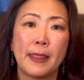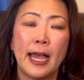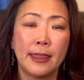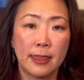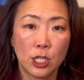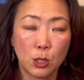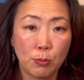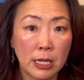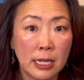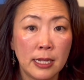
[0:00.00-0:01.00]
at the
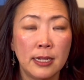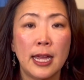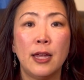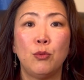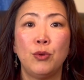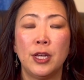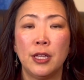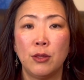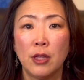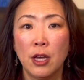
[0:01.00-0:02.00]
speed and with
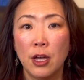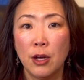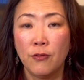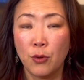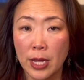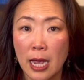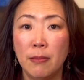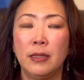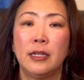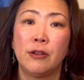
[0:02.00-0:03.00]

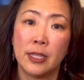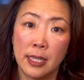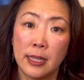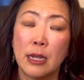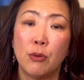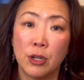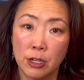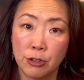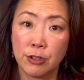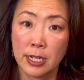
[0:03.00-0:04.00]
vocabulary that they would
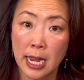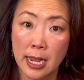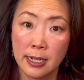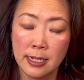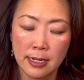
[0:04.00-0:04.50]
understand.